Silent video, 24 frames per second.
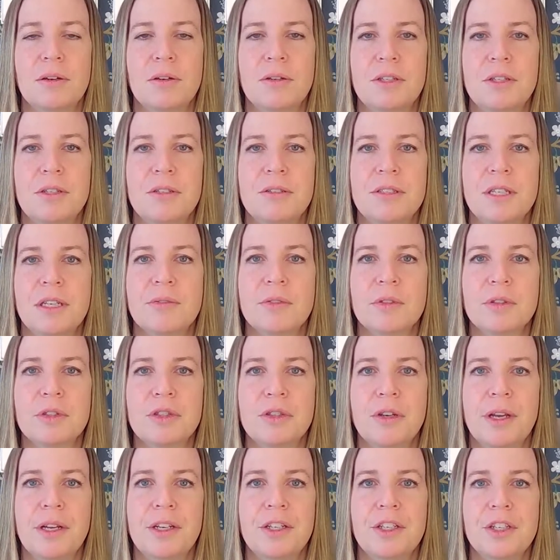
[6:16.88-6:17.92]
go to several
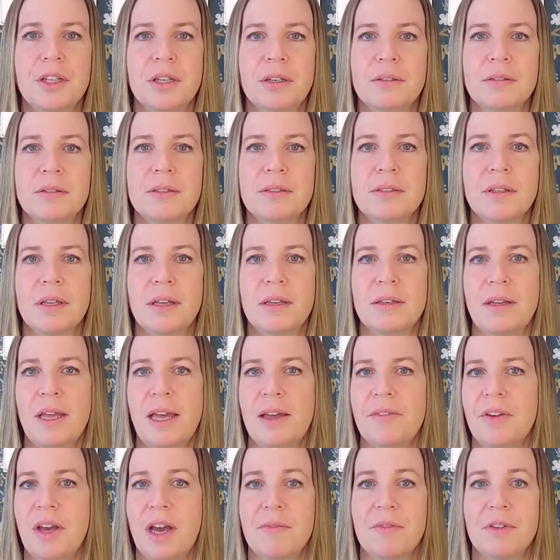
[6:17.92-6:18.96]
trade shows and
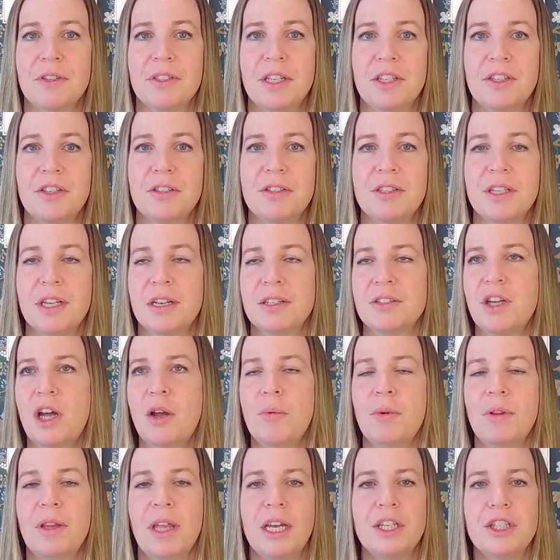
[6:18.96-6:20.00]
have conversations there. It's
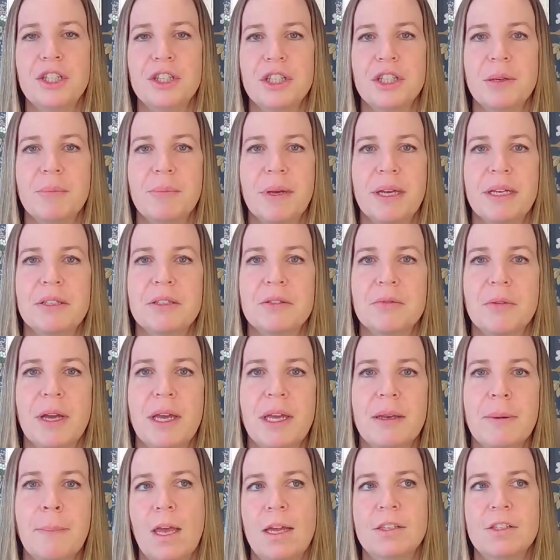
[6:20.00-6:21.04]
all relationship-based,
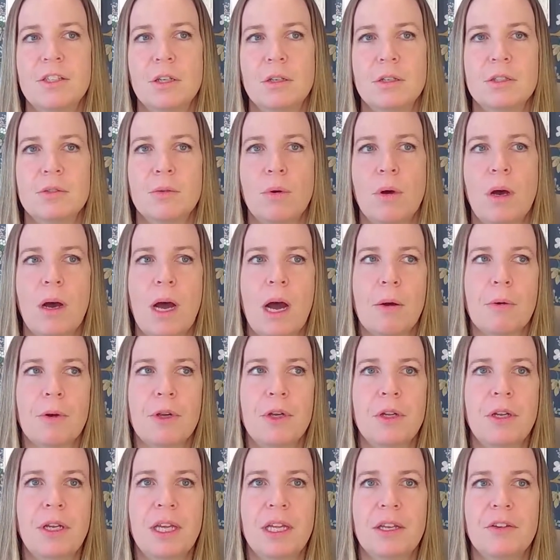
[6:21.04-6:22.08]
right? And so it's, how are
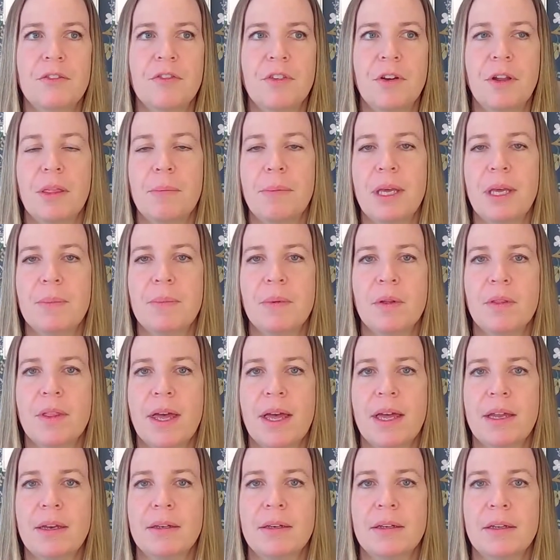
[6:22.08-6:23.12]
you going to get in front of the people
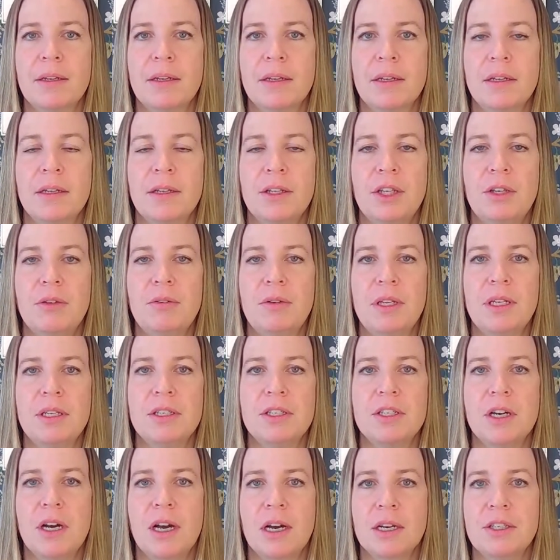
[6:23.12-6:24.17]
that you need
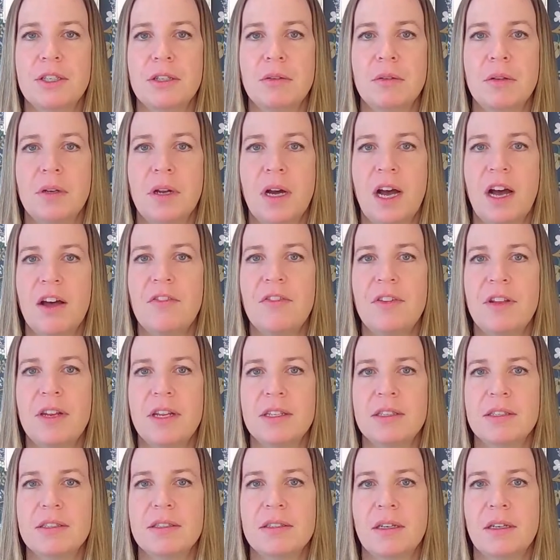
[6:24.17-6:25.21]
to talk to? And often
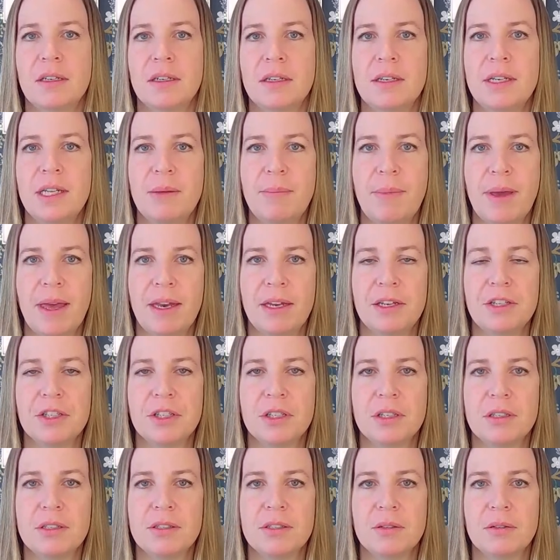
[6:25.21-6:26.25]
it's R&D
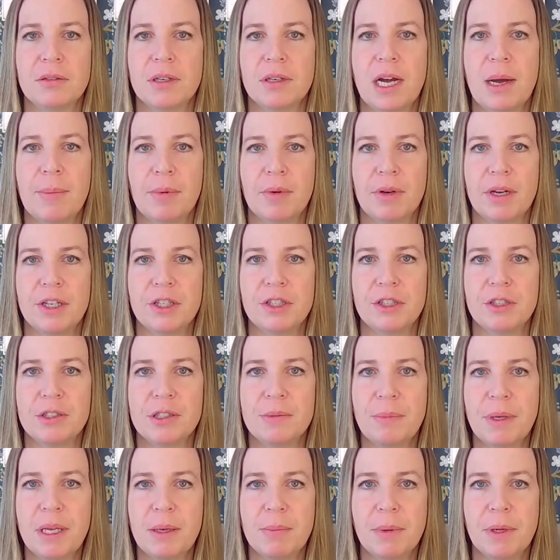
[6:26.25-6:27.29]
managers or
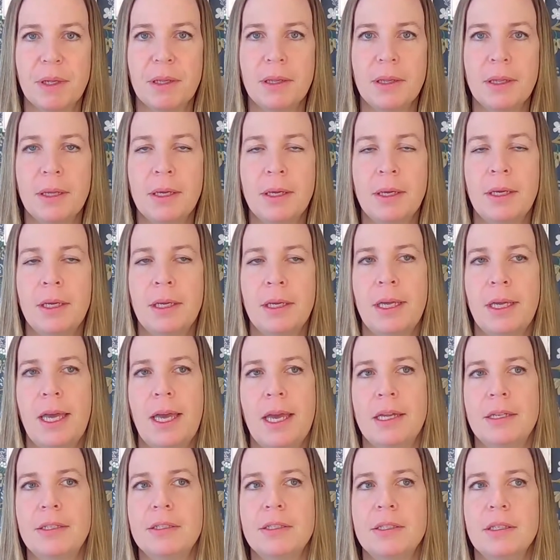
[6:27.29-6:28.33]
operations people.
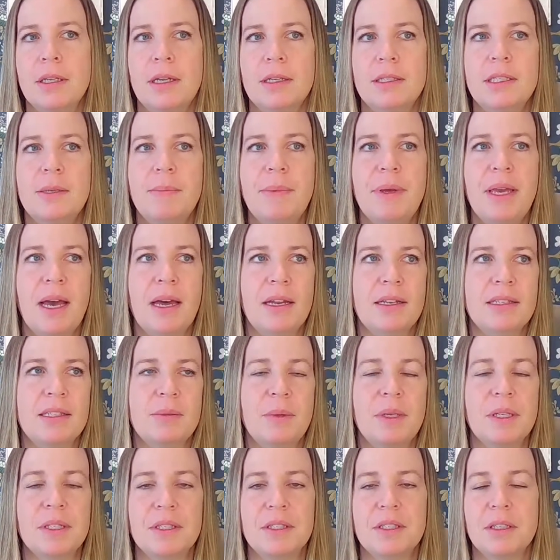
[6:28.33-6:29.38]
And to be honest,
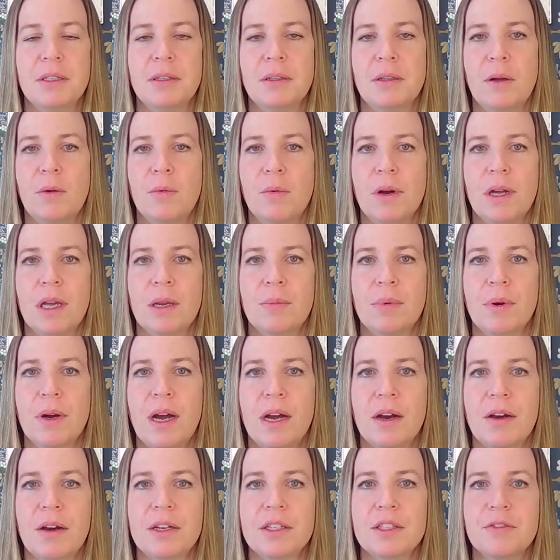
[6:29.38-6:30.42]
I mean, it's still a work in
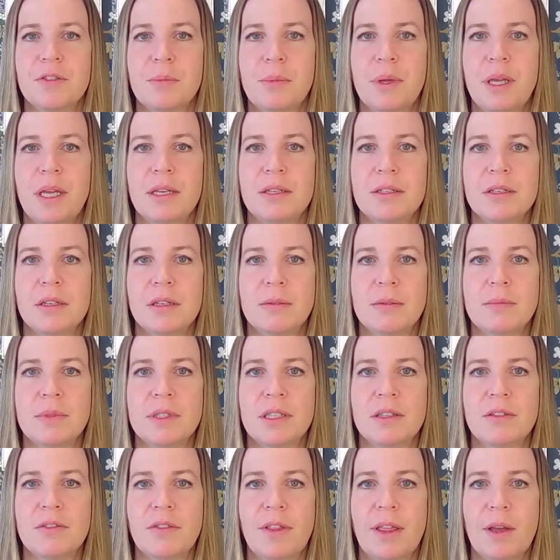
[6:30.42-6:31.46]
progress for me in
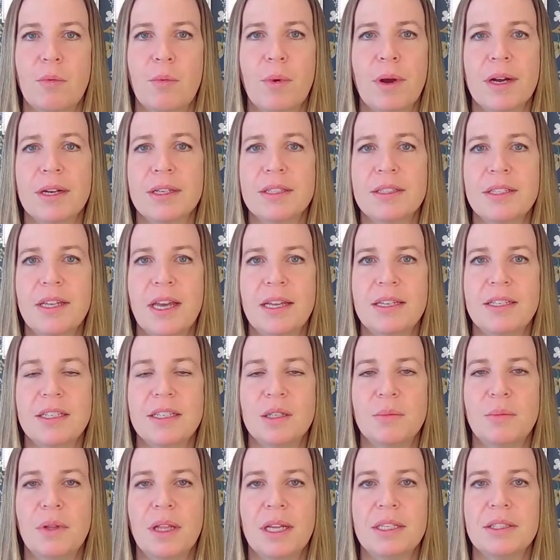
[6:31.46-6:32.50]
terms of like, where is the
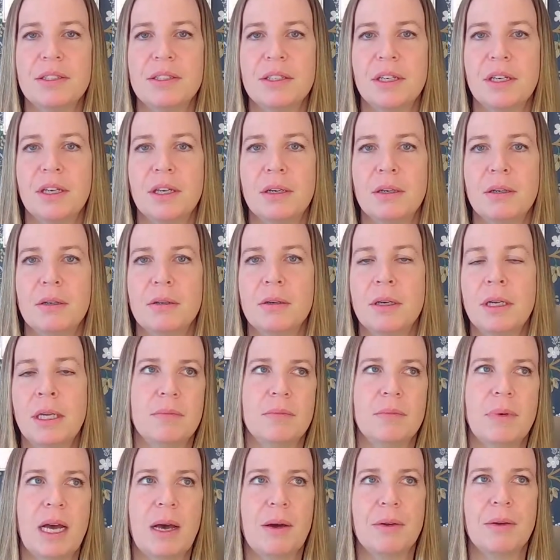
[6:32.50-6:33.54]
ideal place to go?
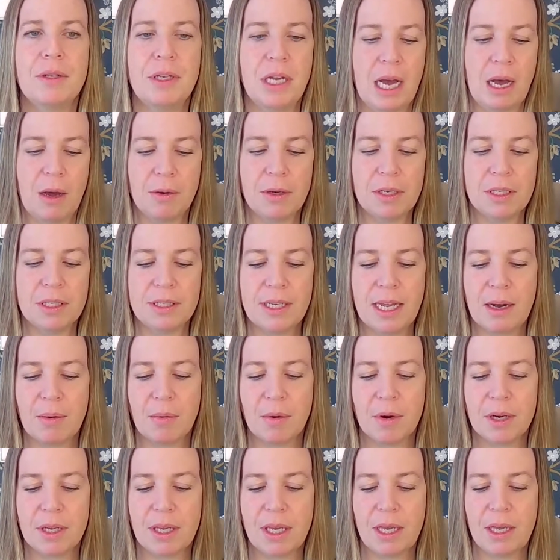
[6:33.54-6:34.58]
How does
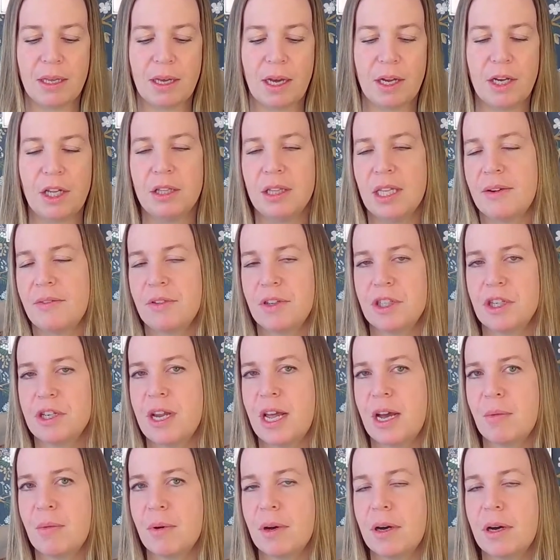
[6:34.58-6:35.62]
networking, how do you leverage a
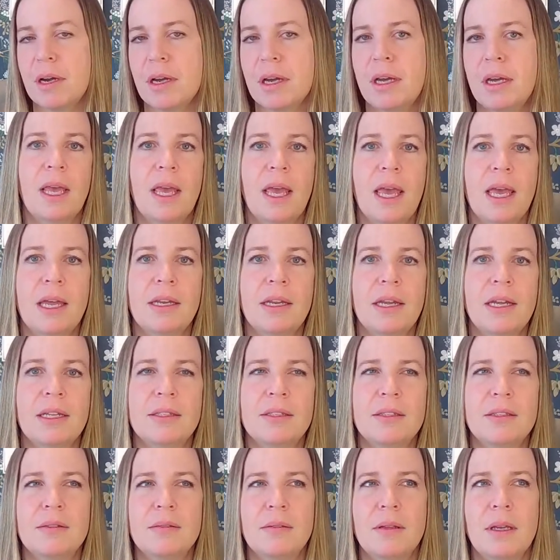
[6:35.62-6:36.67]
network? And
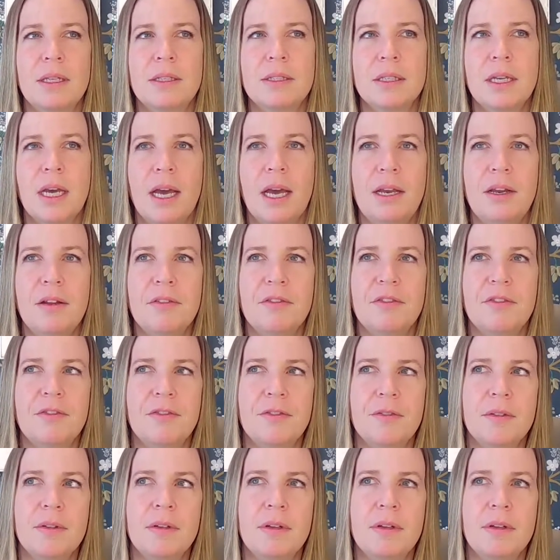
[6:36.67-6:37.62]
it's kind of,